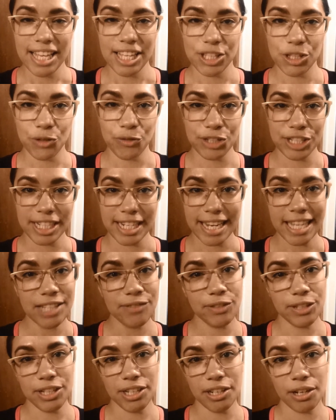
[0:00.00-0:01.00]
So for today's
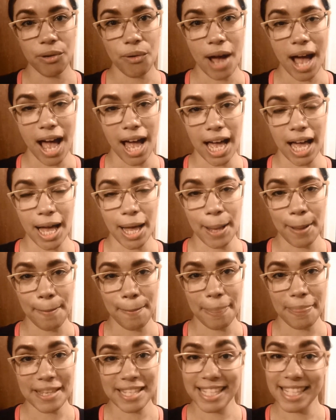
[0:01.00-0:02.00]
video,
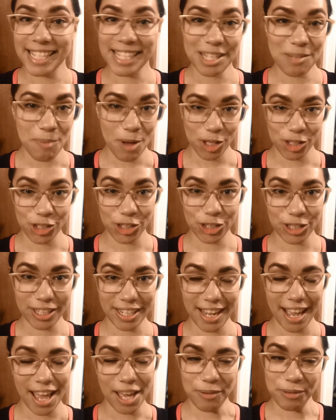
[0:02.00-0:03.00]
this isn't sponsored,
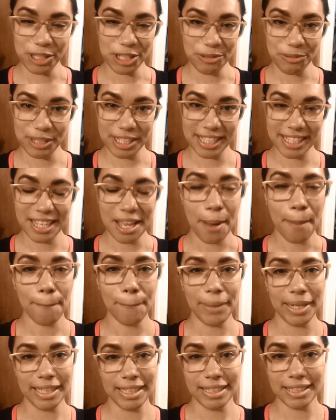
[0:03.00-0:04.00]
I wish it was,
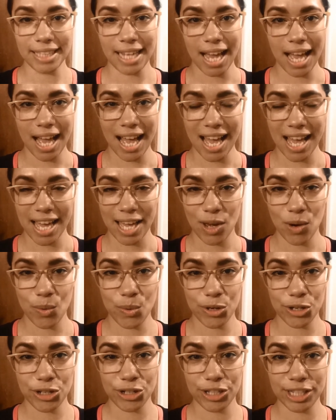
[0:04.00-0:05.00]
but I
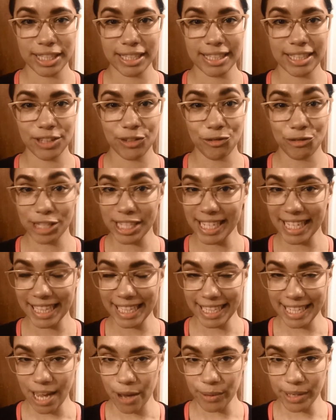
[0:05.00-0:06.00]
ordered 3
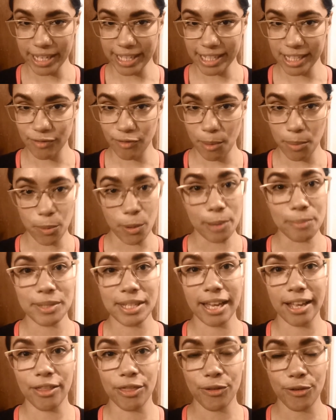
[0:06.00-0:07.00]
clean out kits from the
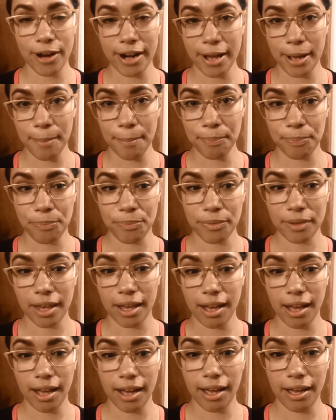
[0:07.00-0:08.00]
website ThredUp.
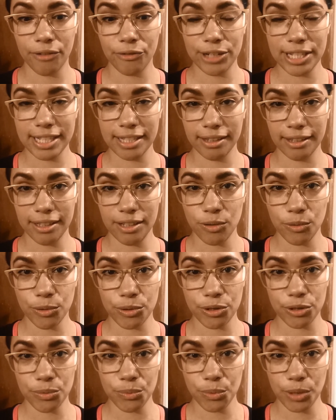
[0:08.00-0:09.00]
I recently
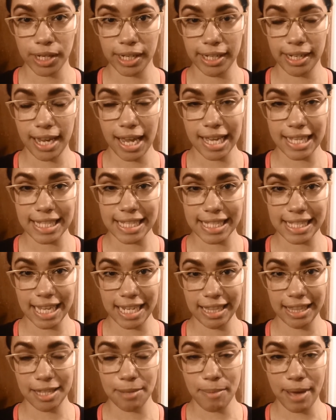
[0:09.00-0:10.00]
ordered one and
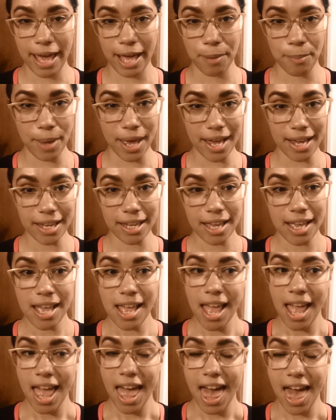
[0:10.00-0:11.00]
sent the bag back
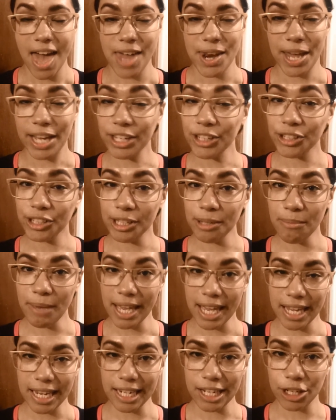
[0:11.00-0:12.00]
and actually
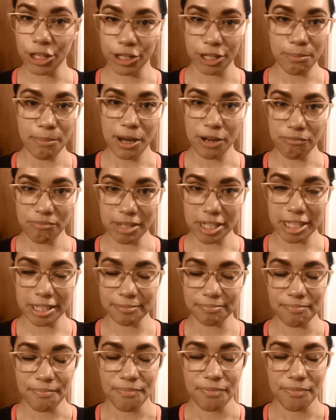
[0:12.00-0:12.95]
made a good amount of money.